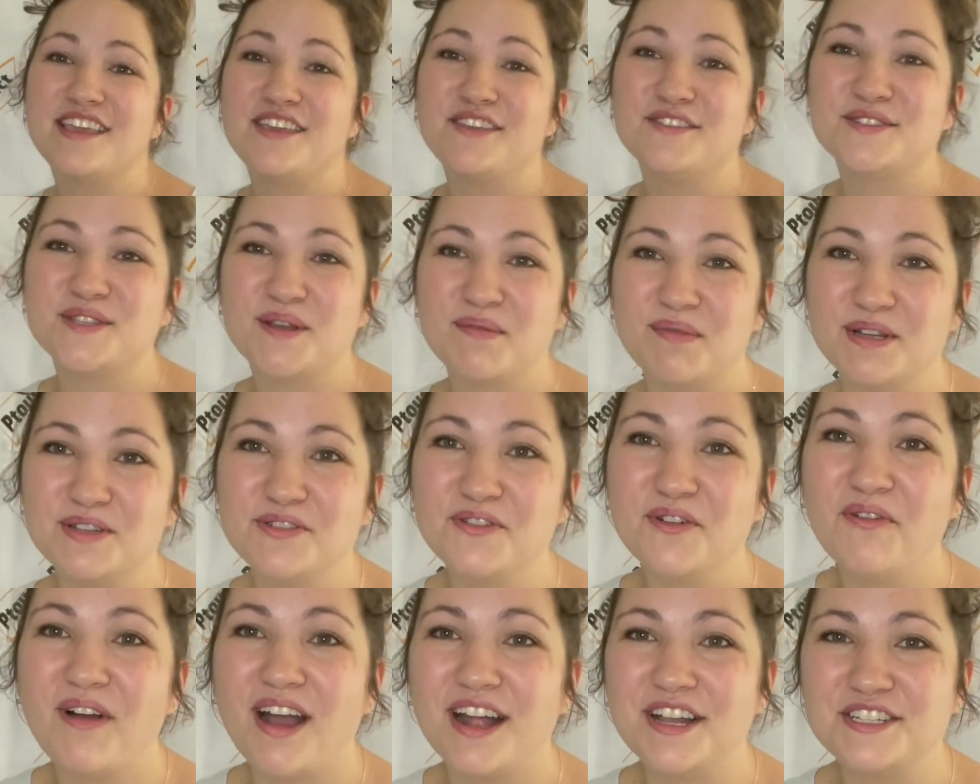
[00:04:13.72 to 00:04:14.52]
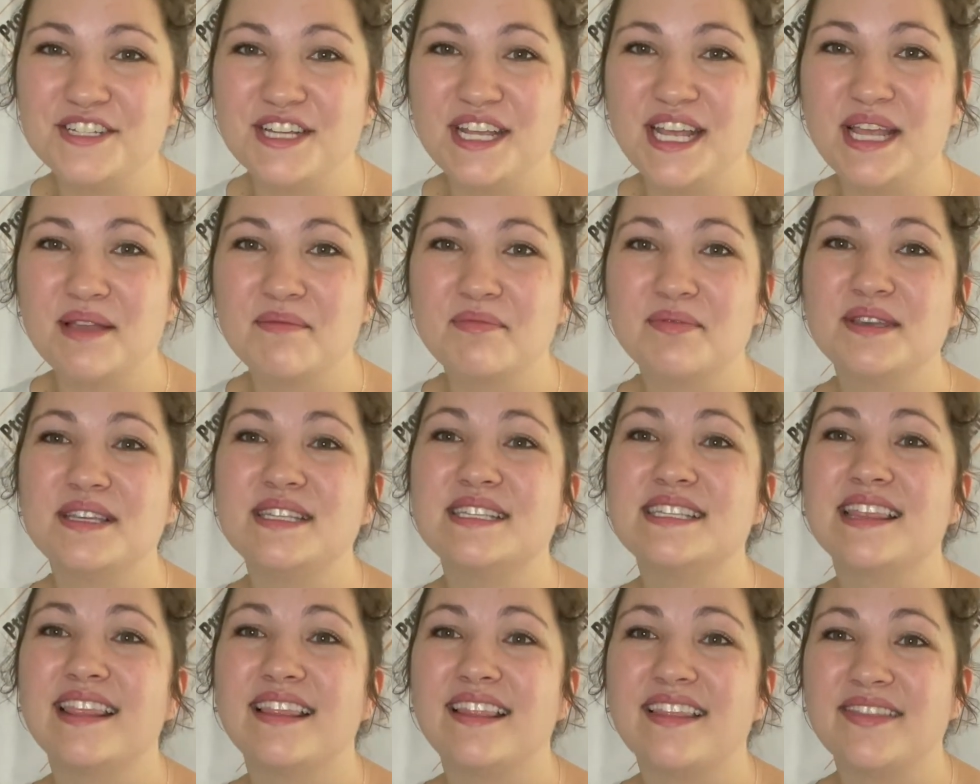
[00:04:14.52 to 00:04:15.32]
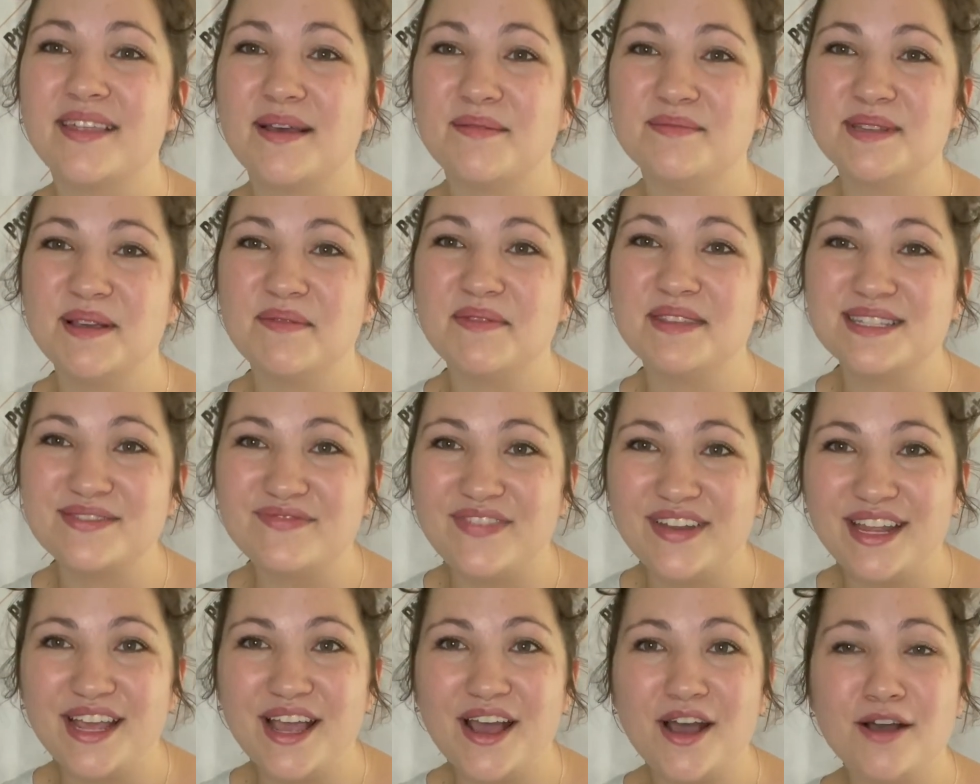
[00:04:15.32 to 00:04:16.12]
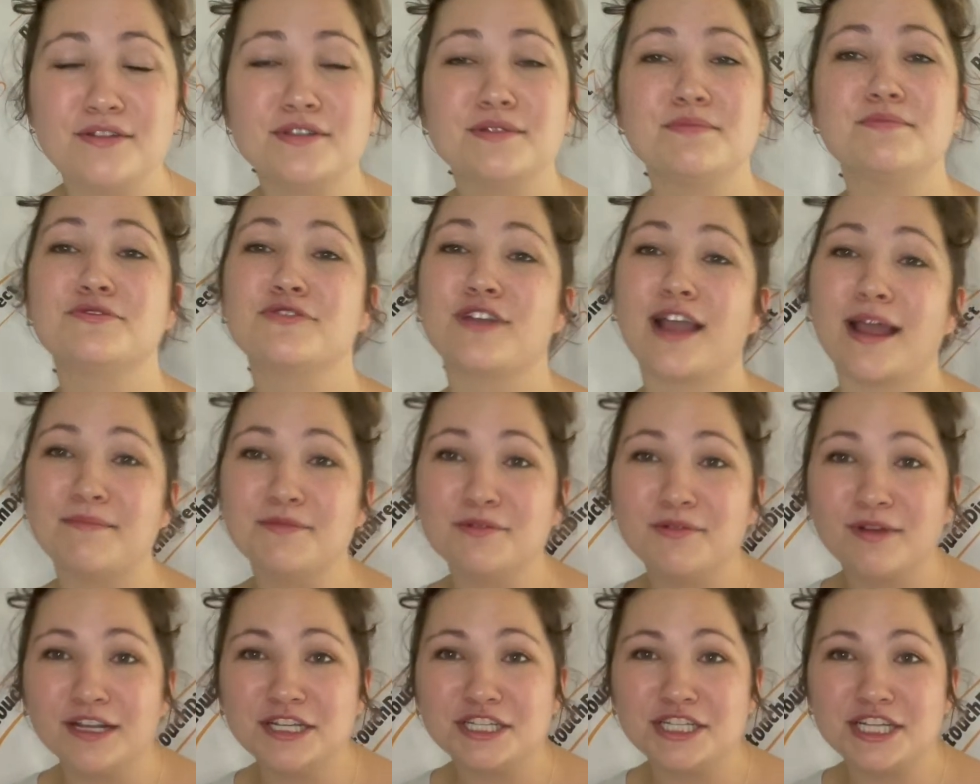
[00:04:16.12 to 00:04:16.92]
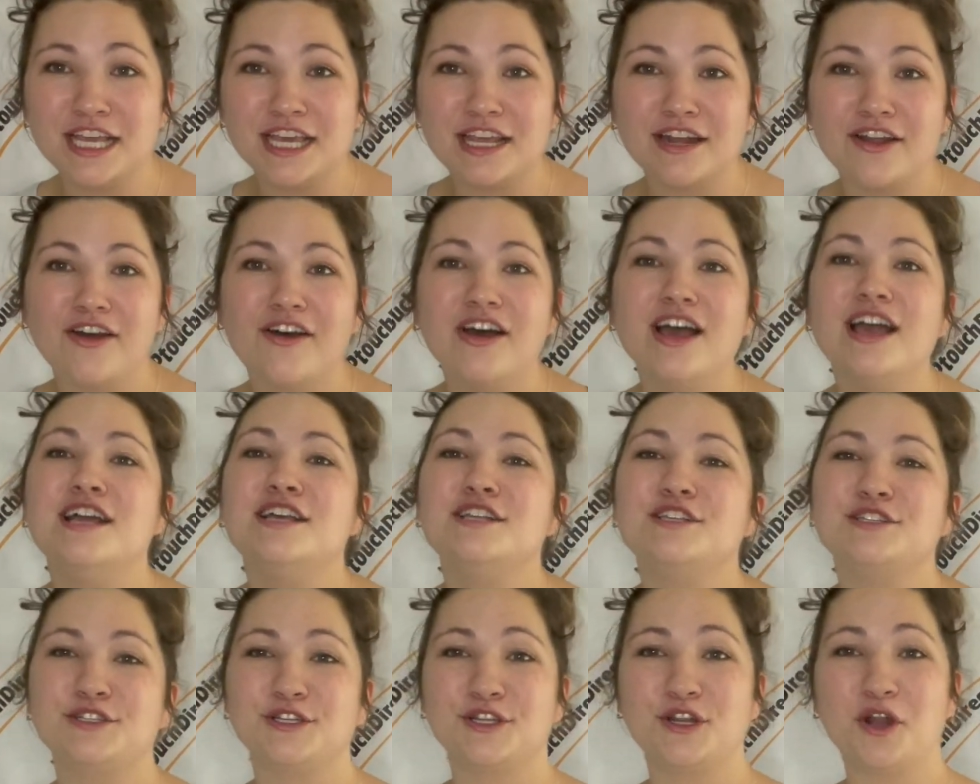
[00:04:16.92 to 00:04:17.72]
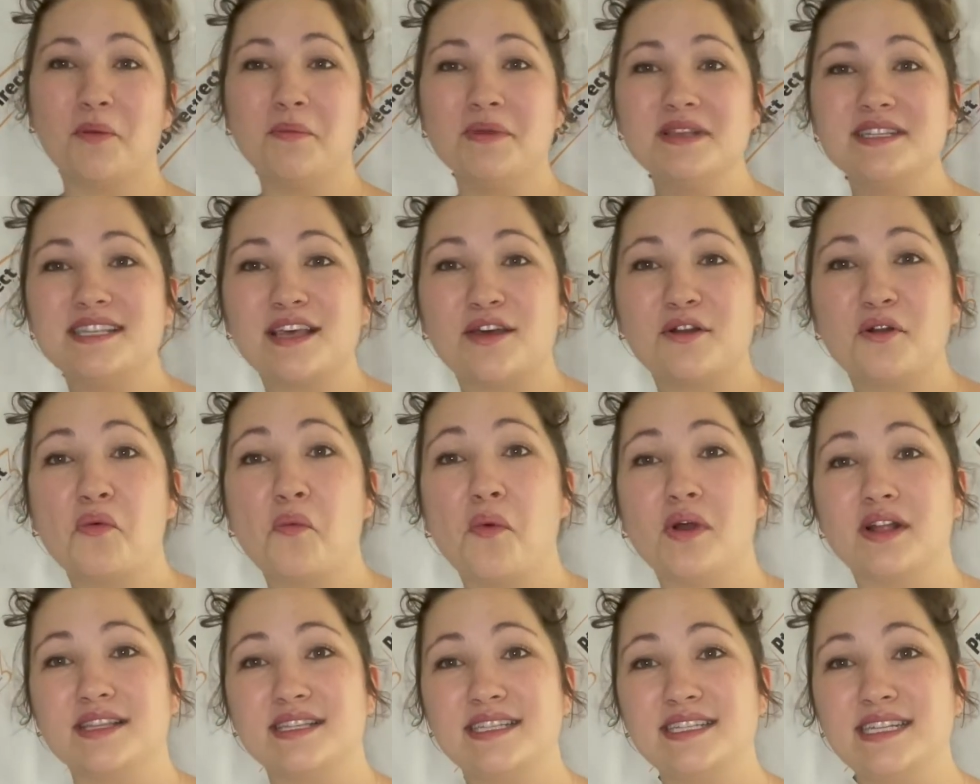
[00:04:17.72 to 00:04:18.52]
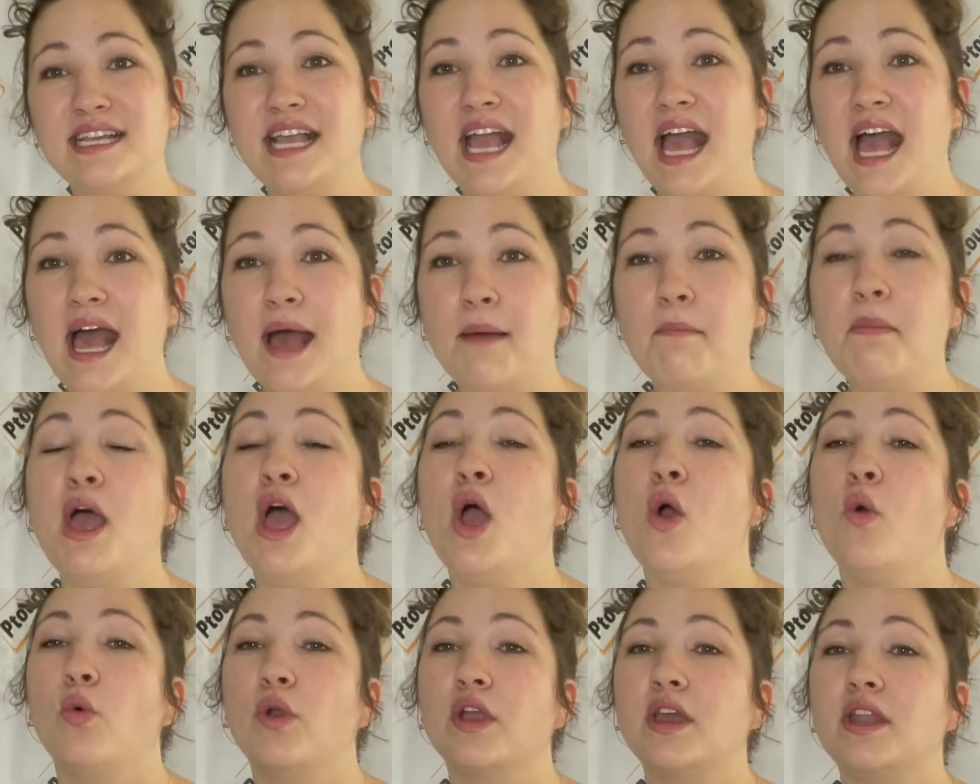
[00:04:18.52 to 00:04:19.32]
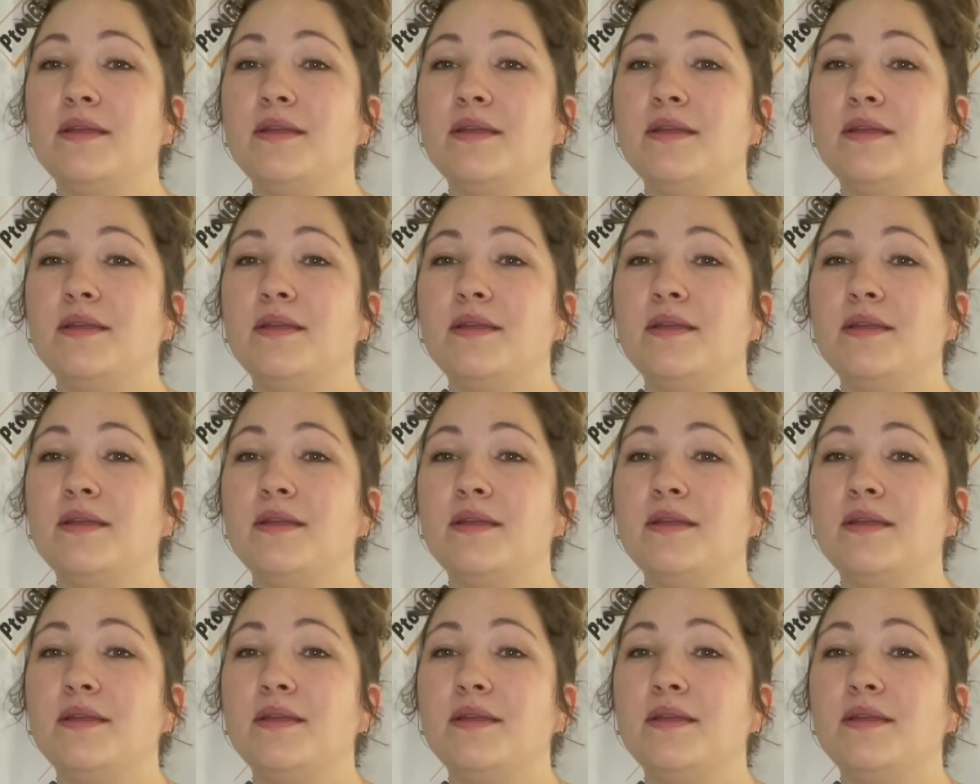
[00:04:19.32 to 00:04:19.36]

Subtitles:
Thank you so much for watching. Please thumbs up this video, subscribe to our channel so you don't miss out on what's to come.